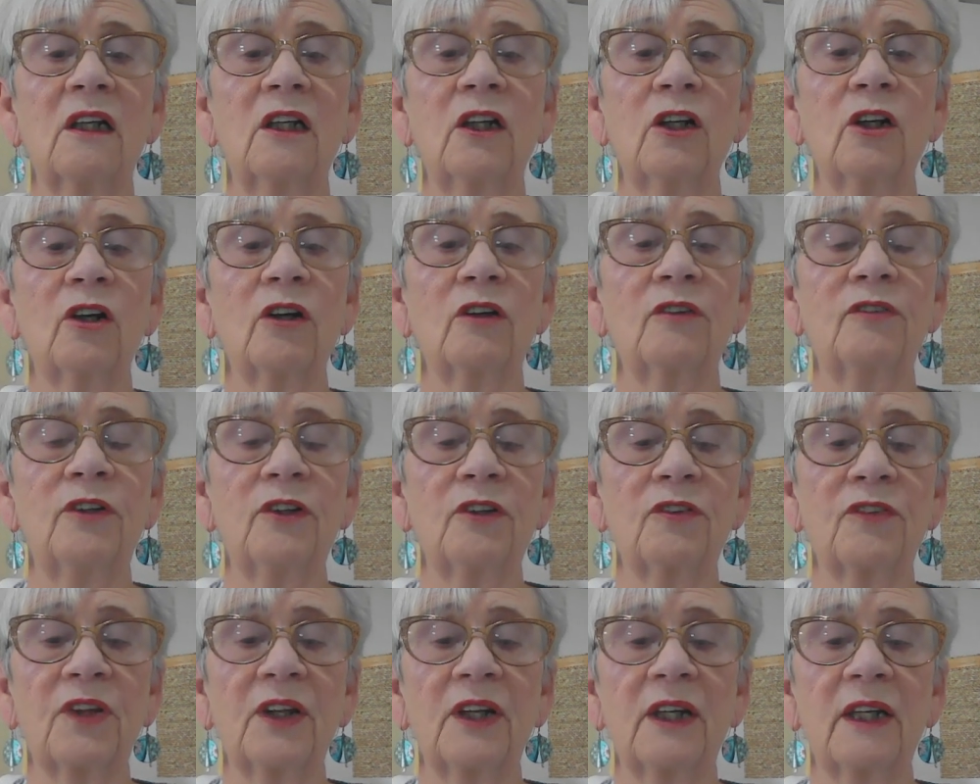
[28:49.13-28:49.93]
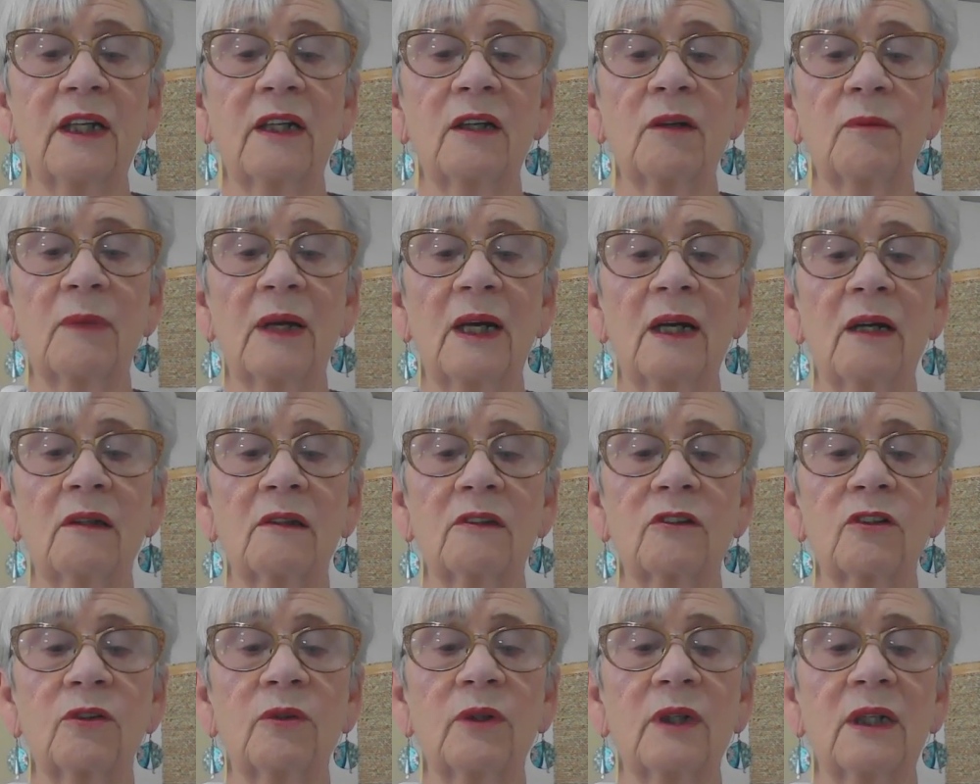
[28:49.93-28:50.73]
if you're thinking about
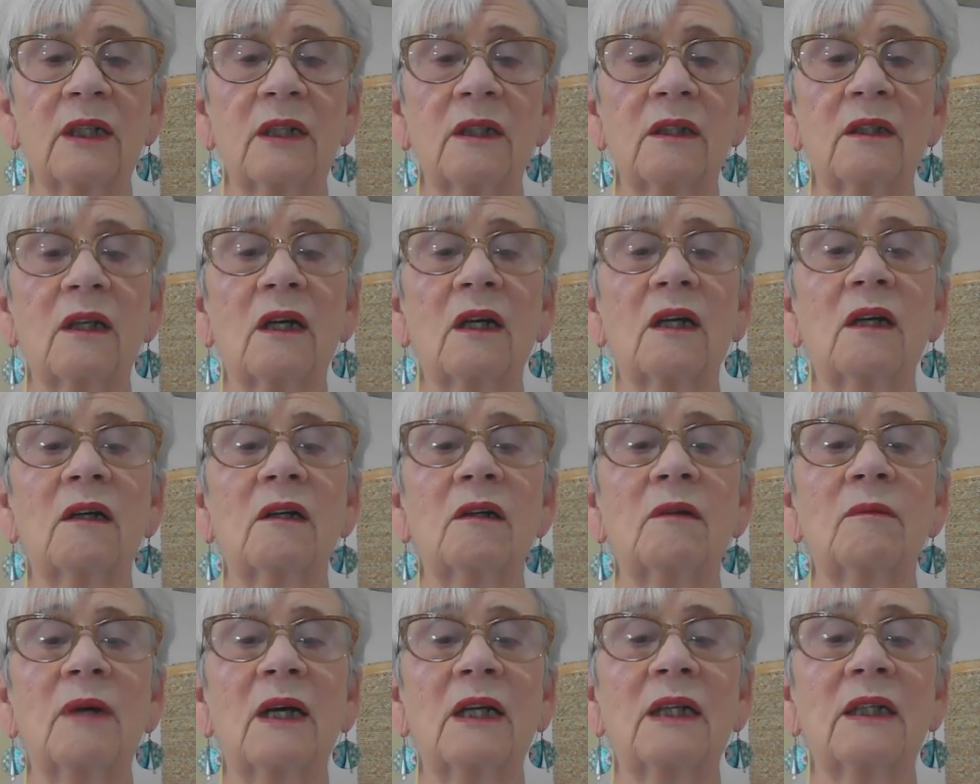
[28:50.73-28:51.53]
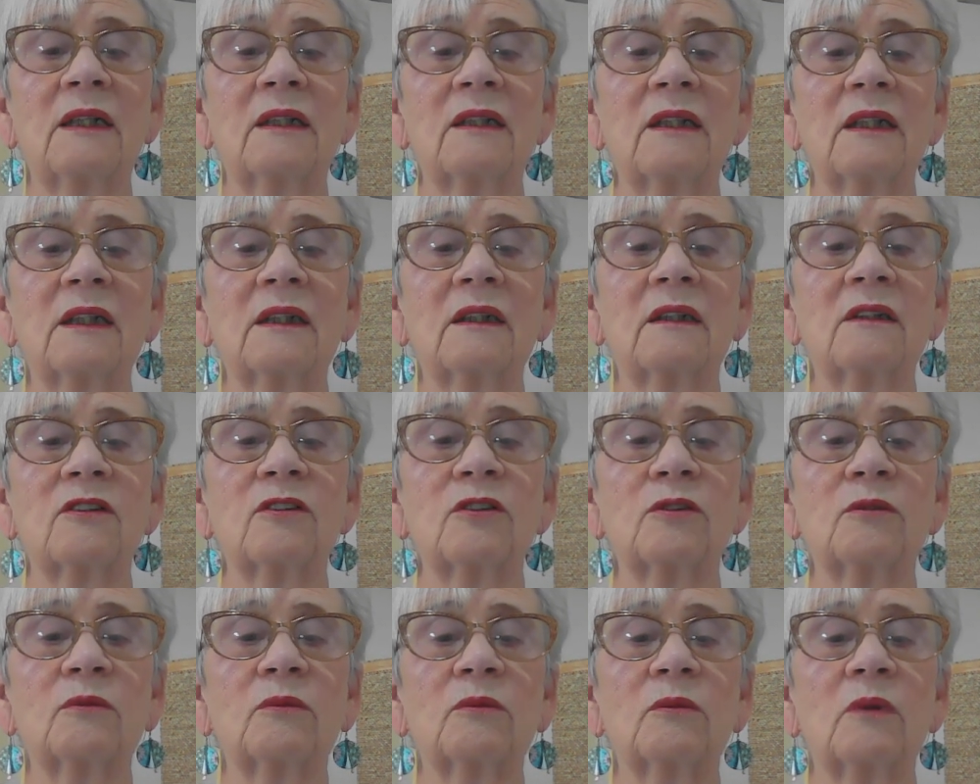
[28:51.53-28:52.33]
doing anything
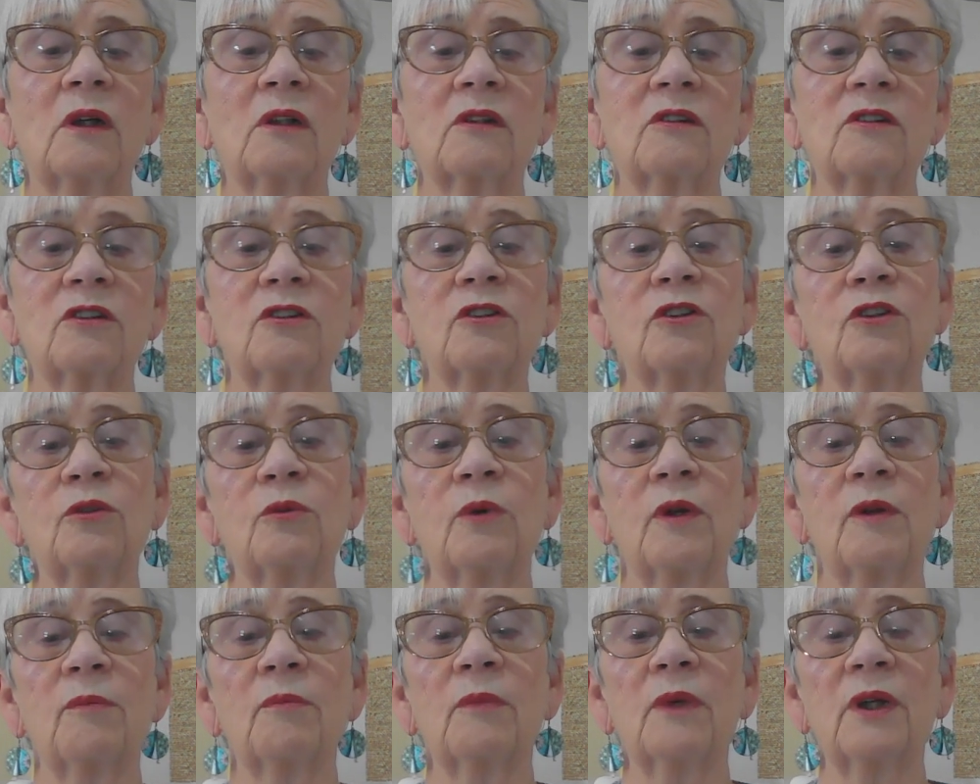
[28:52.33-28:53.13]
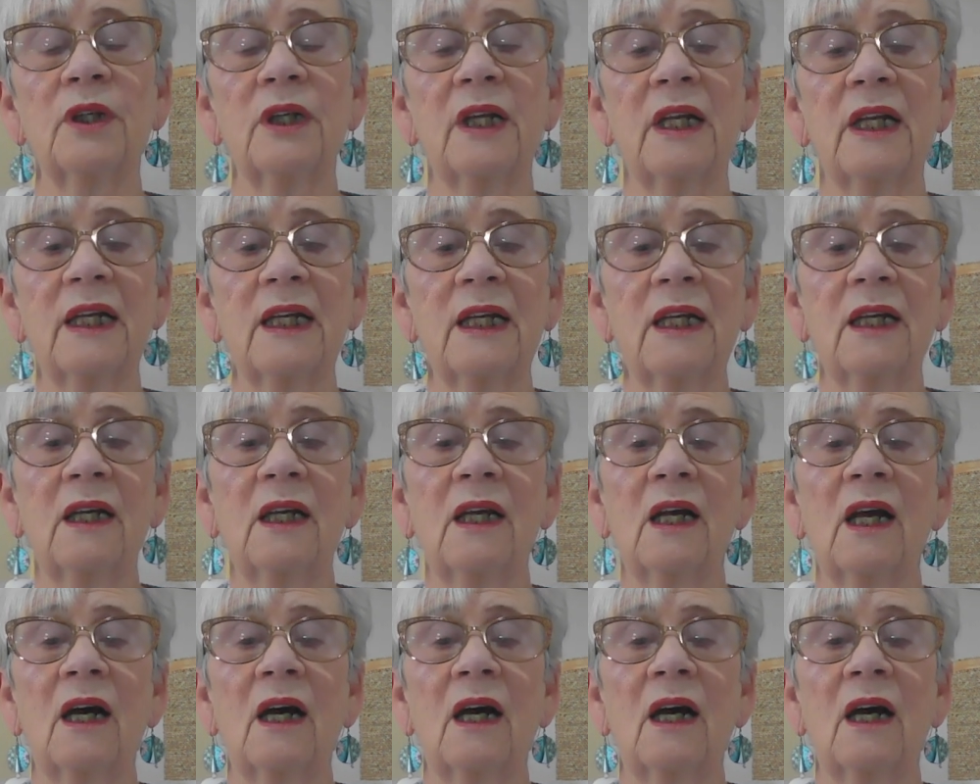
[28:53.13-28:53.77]
to do with money,